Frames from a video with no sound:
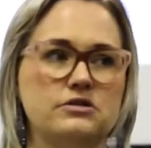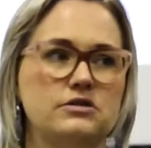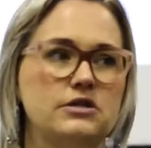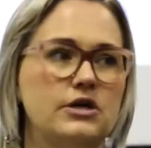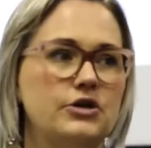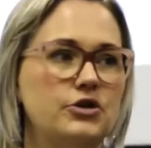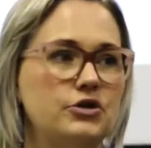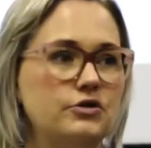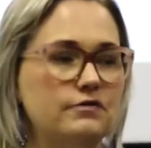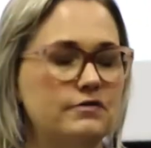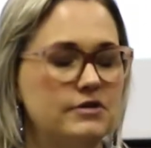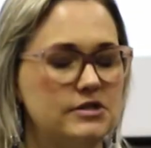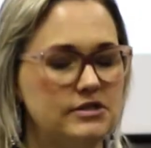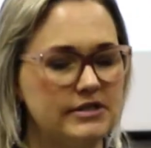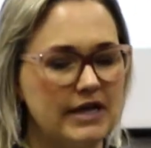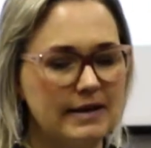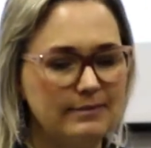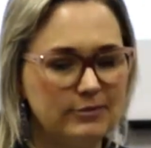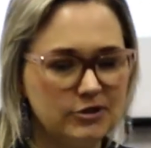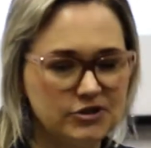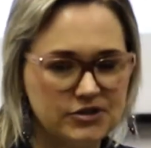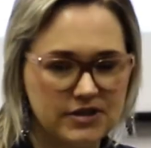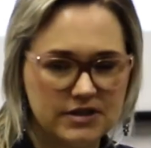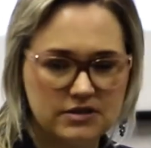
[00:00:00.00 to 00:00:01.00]
So you've
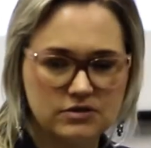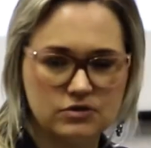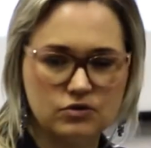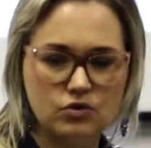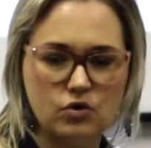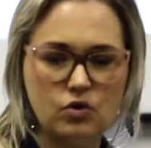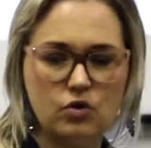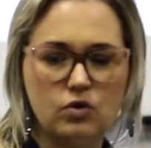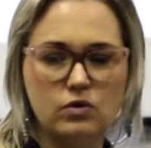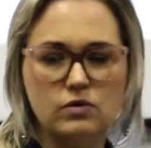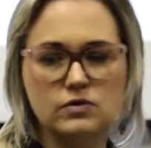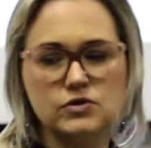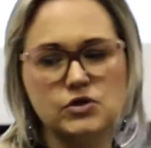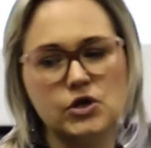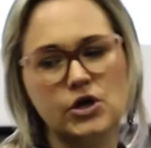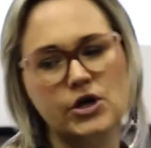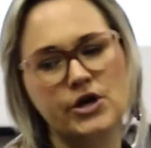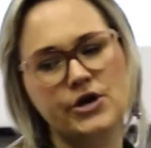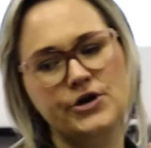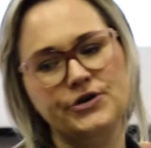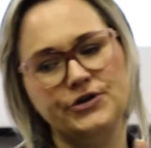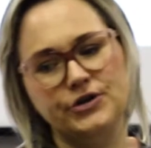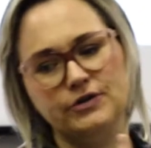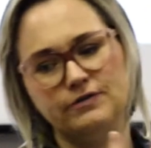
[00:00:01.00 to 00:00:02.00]
established there's a cause,
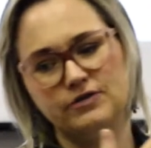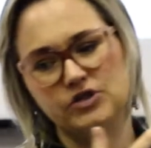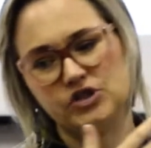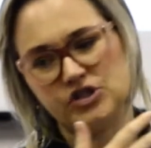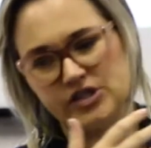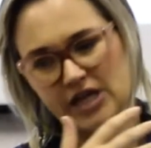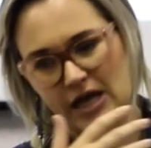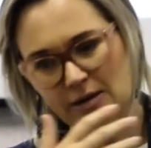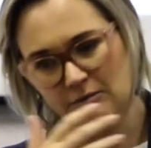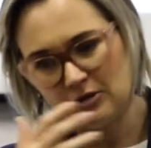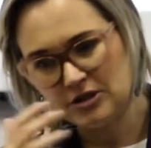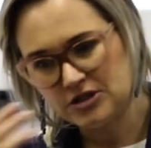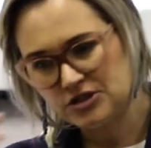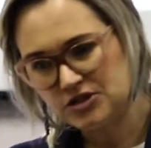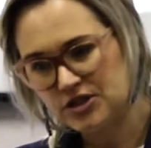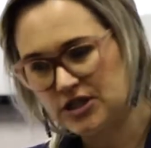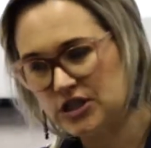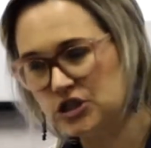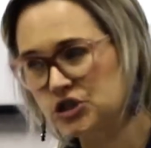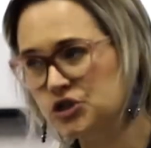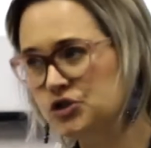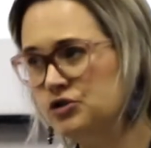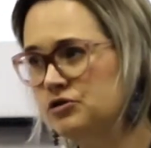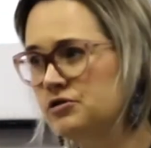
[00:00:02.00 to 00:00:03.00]
you've established
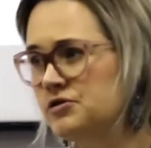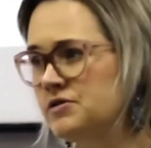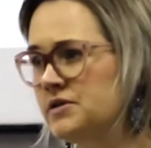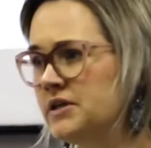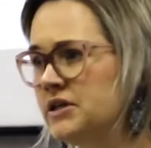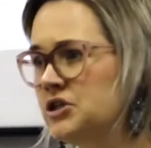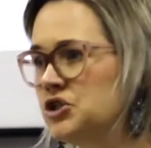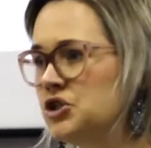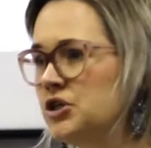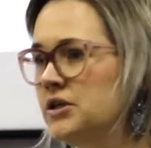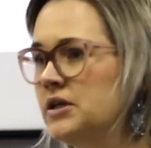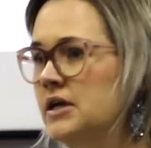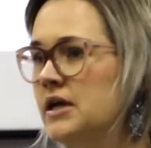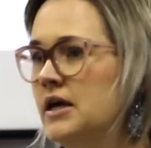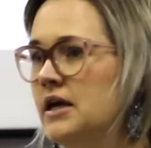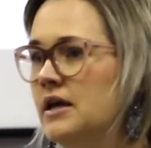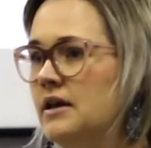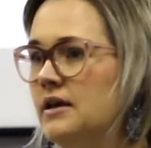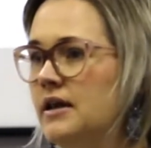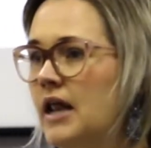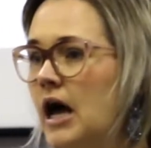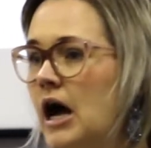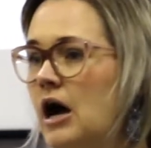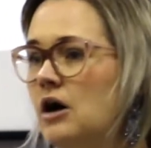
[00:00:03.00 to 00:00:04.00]
there's jurisdiction,
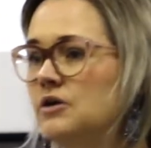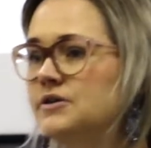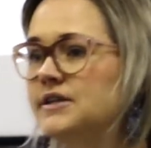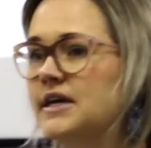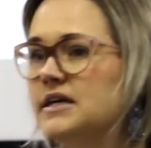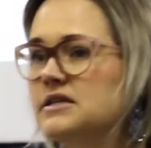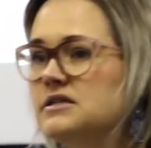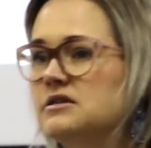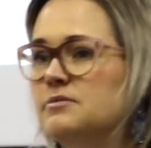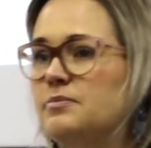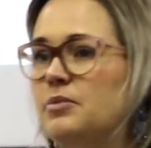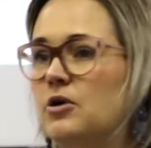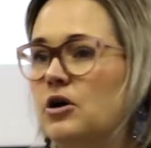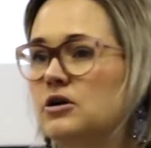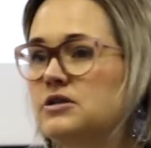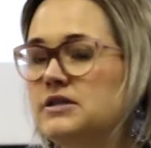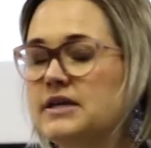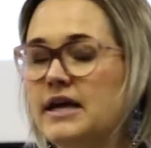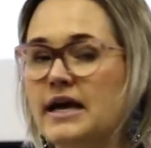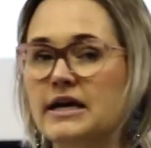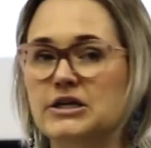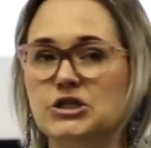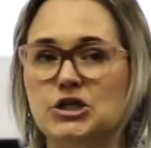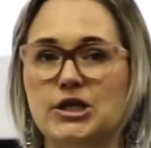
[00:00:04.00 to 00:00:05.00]
now does the
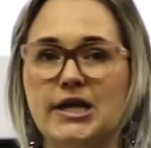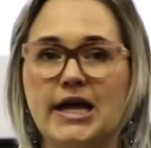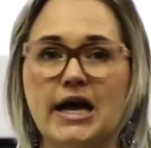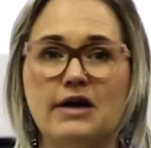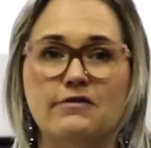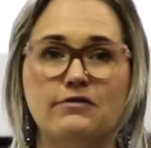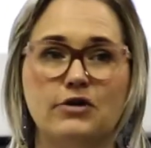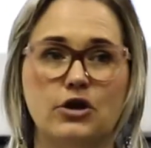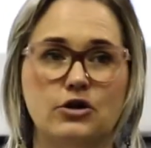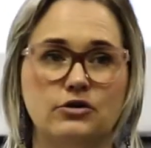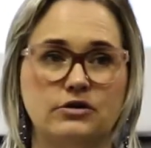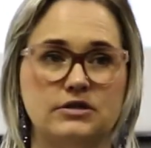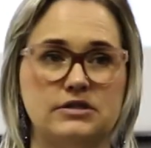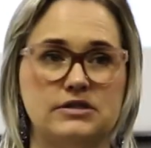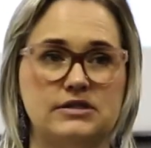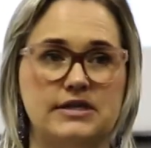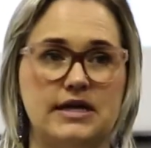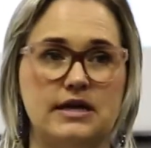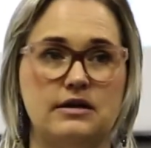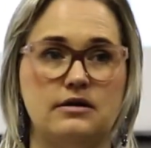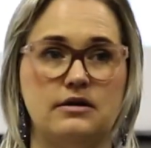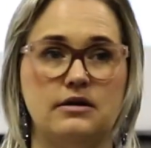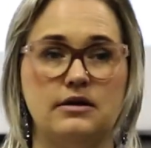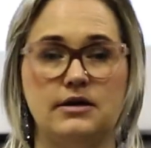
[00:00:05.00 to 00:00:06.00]
party actually have locus
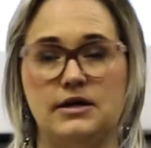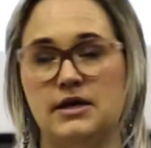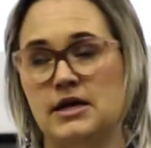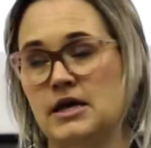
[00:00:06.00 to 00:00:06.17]
standi?